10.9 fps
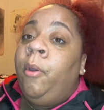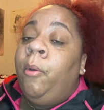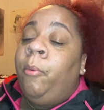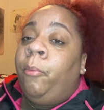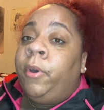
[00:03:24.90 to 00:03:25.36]

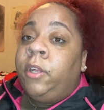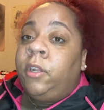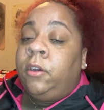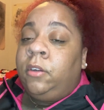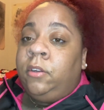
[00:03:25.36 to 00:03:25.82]

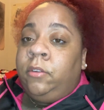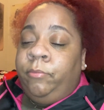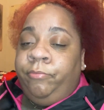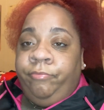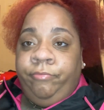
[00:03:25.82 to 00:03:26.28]
what,
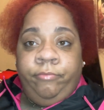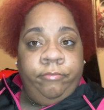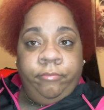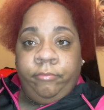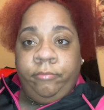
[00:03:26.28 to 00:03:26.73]

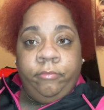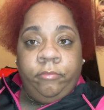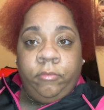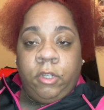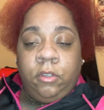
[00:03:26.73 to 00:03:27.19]

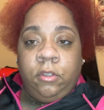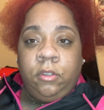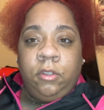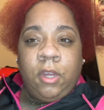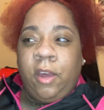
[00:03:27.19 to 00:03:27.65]

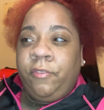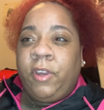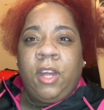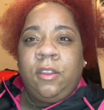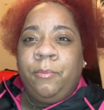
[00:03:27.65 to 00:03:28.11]
I
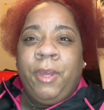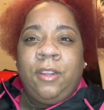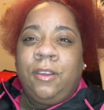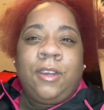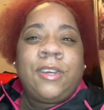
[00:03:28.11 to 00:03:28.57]
forgot the
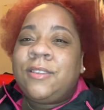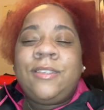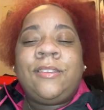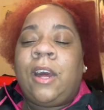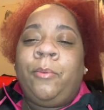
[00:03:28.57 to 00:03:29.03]
man, because
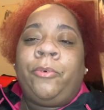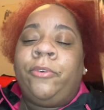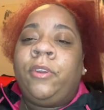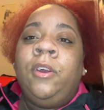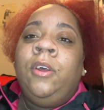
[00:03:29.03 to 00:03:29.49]
he's not
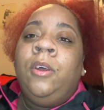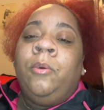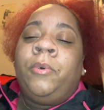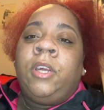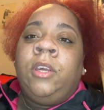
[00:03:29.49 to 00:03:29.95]
important,
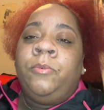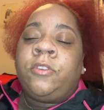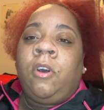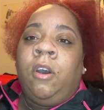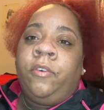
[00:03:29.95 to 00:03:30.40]
what he
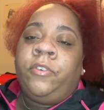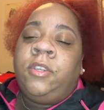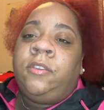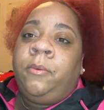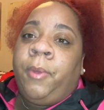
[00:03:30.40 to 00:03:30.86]
was
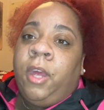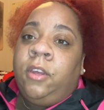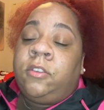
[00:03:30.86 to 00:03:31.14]
offering to pay.